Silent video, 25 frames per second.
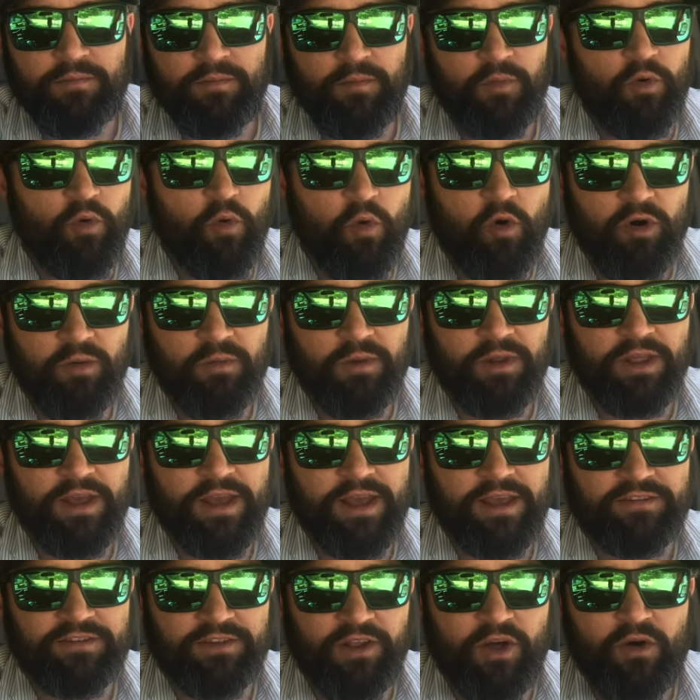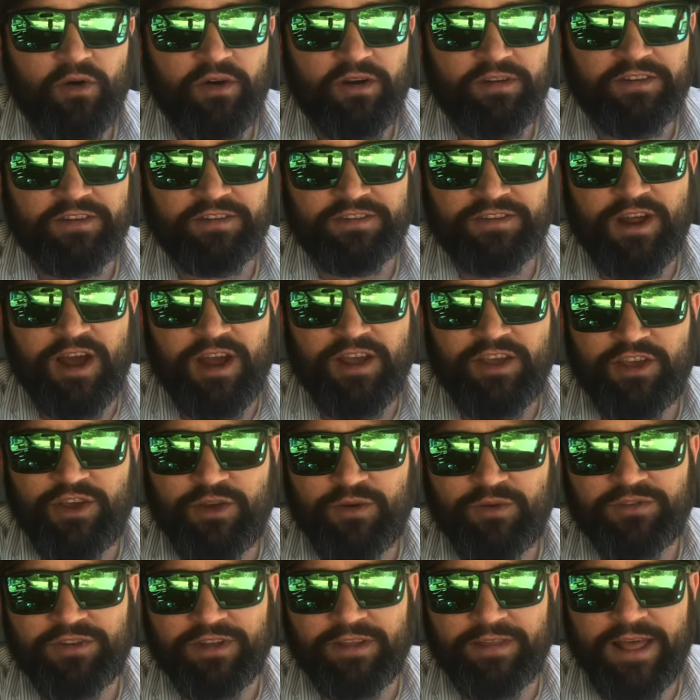normally as long as it's not
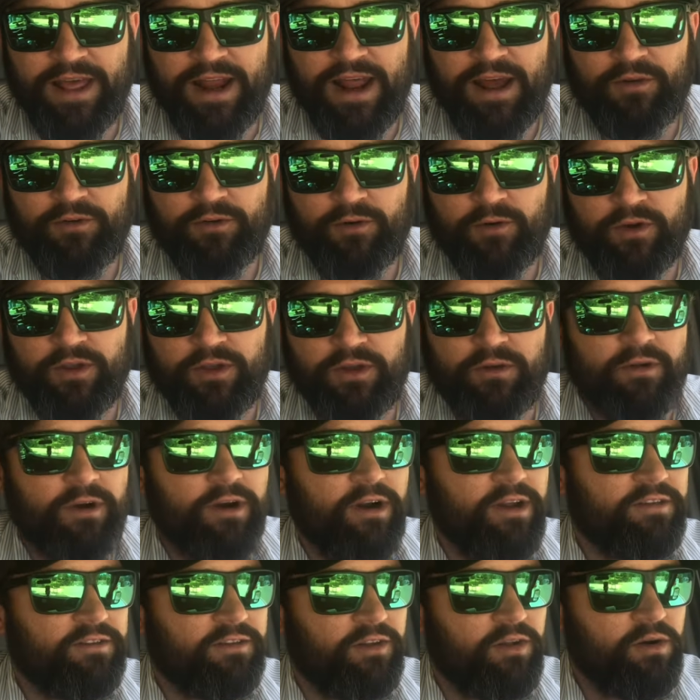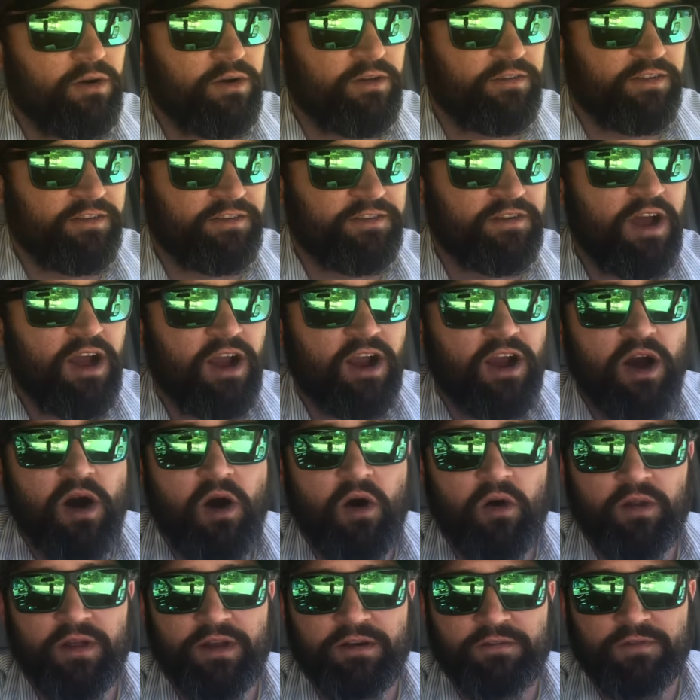using that outdoor unit, as long as it's not
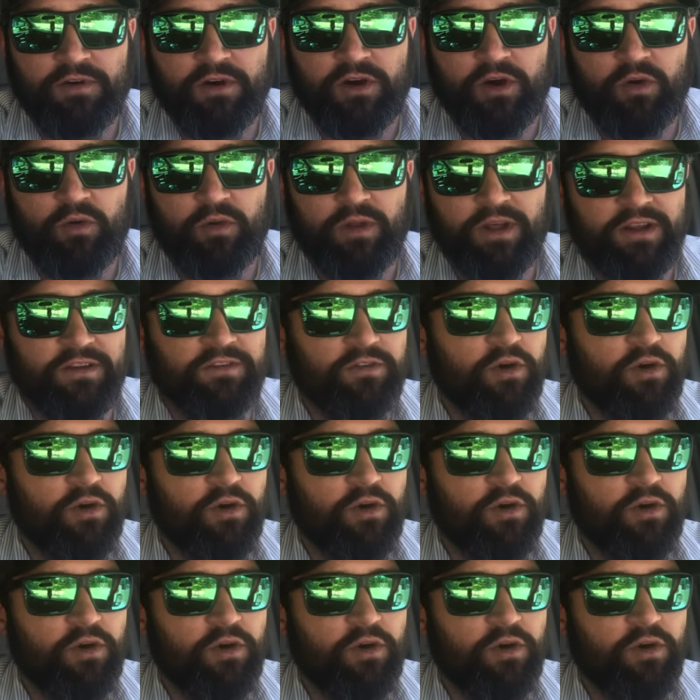calling for cooling.